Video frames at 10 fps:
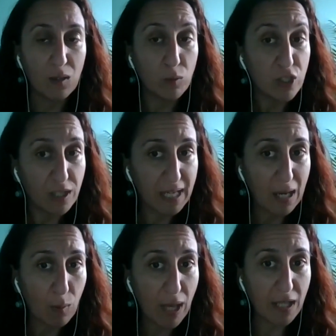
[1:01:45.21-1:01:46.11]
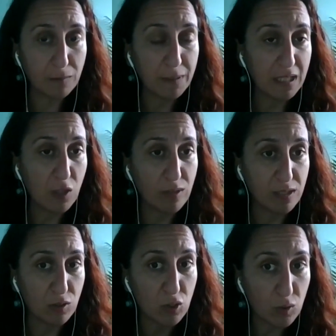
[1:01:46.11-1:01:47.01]
which are now helping you
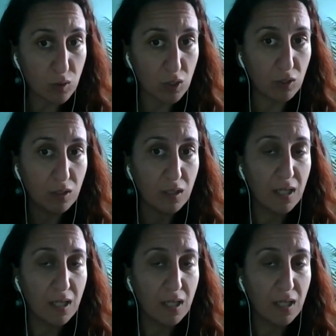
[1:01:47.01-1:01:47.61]
as a tutor?